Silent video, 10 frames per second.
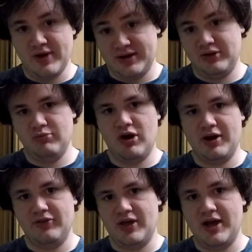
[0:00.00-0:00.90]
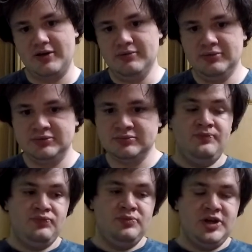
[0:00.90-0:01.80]
finally brought online.
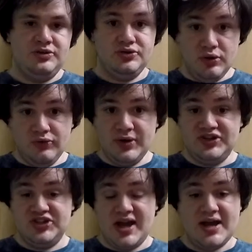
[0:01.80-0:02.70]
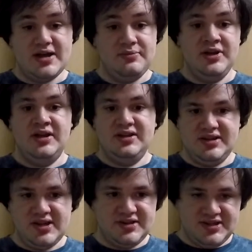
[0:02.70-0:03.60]
2 of which I
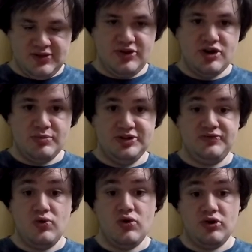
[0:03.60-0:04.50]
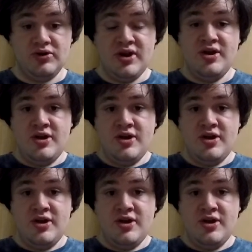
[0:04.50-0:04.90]
did see the numbers for.